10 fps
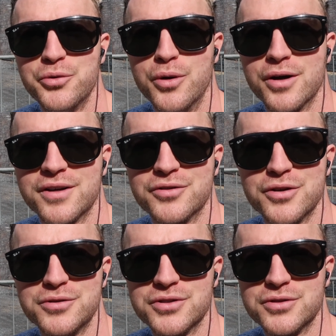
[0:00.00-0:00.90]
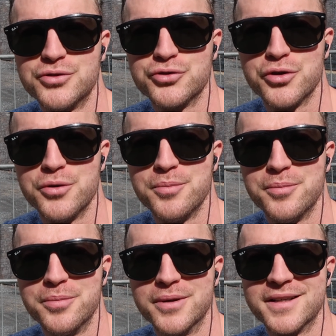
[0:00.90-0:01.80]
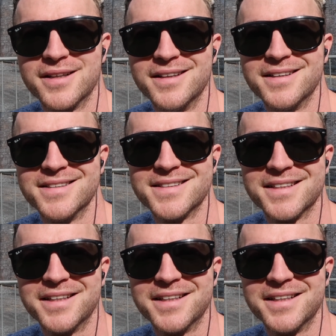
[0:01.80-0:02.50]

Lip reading: walking around Dundrum because